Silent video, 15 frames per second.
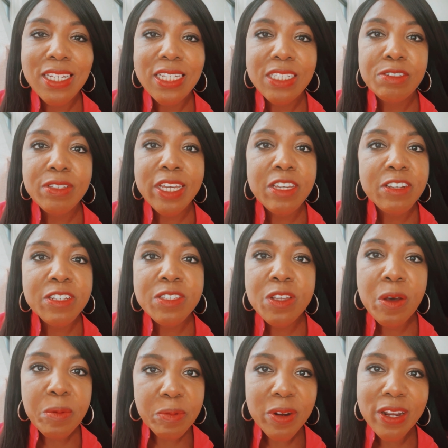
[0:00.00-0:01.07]
She's like, you're
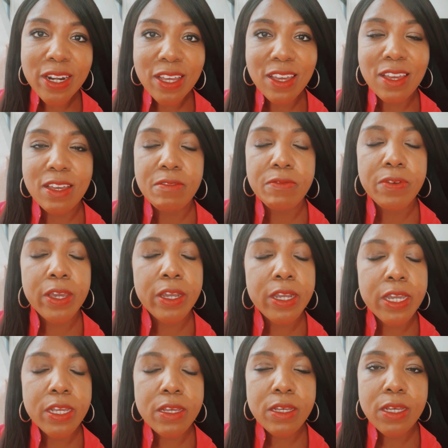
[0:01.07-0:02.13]
so pretty,
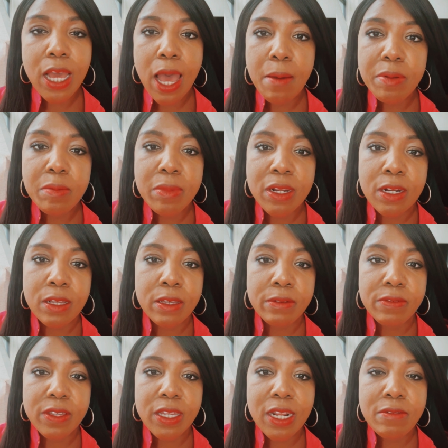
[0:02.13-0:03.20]
very complimentary.
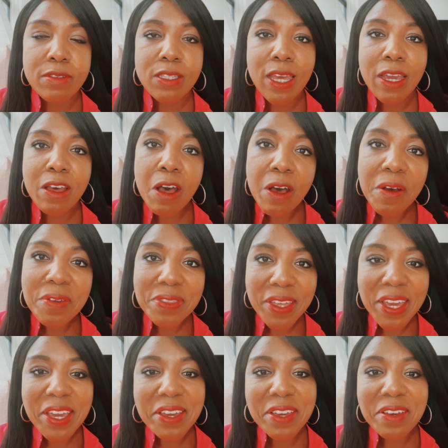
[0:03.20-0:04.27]
And I was like, oh,
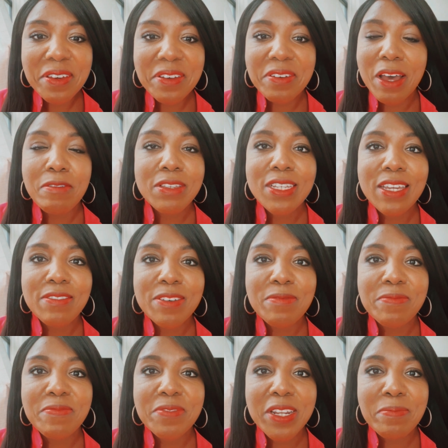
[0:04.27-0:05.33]
thank you. I wasn't
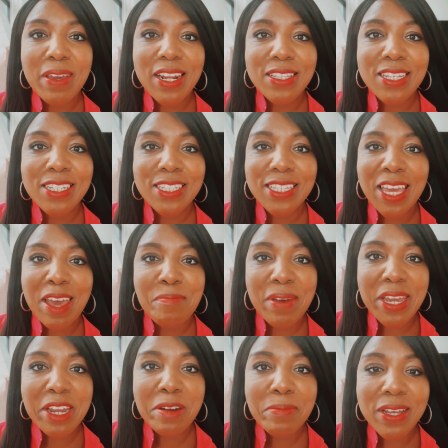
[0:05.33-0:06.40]
even really paying attention because I had my
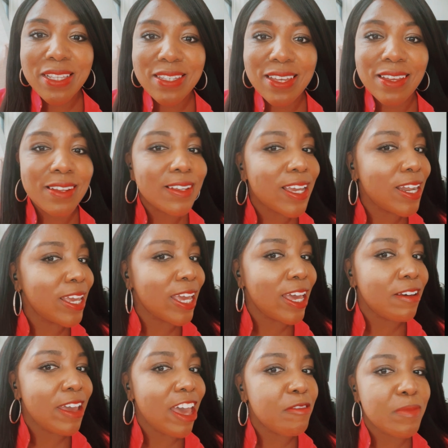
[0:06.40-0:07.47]
earbuds in, kind of like
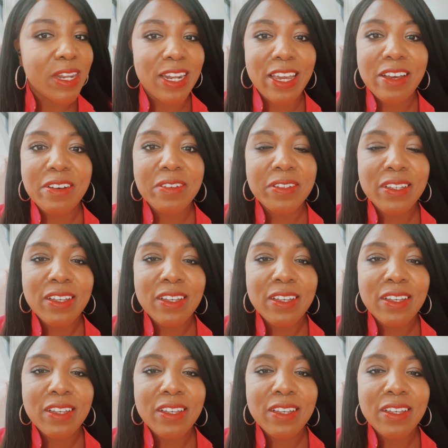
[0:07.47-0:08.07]
I have them in now.